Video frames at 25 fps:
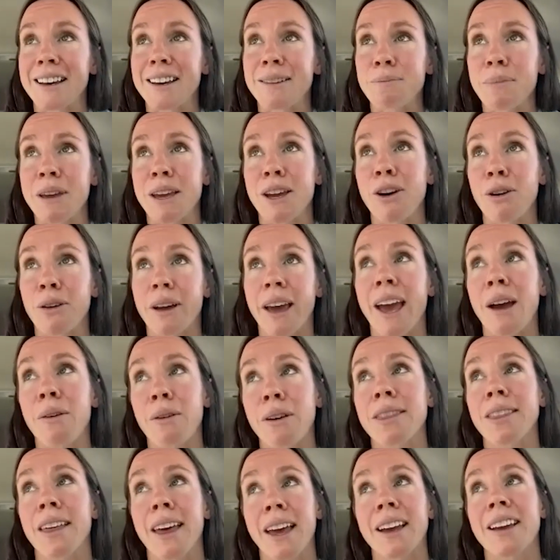being okay
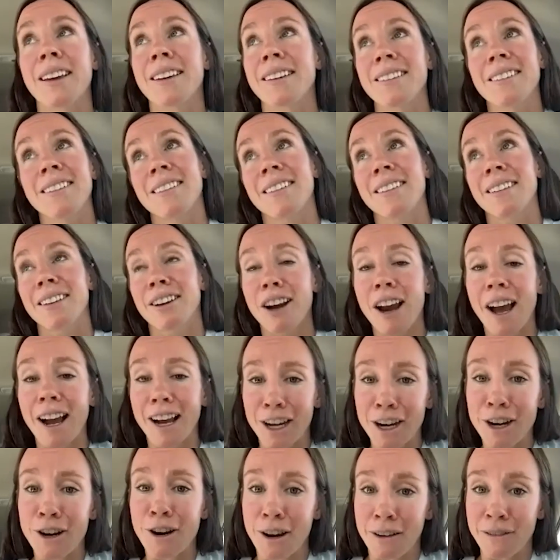with, like, you're not
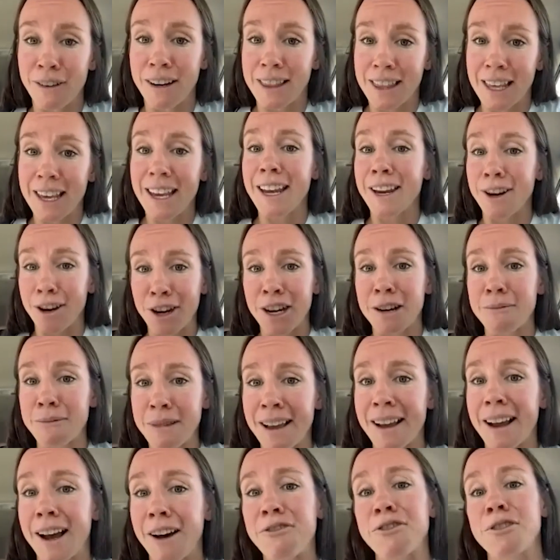going to know everything and you're going to be
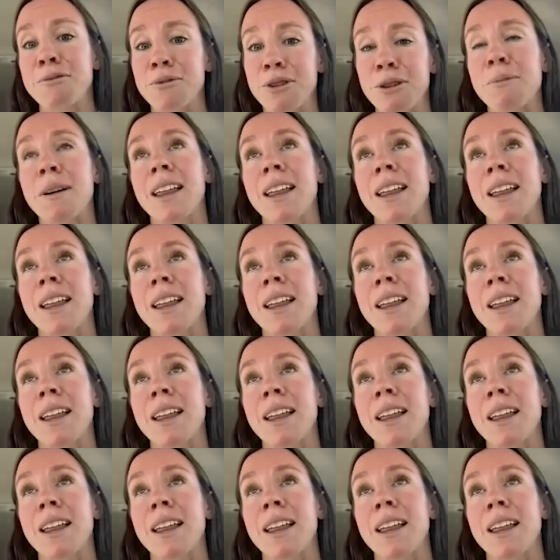uncomfortable,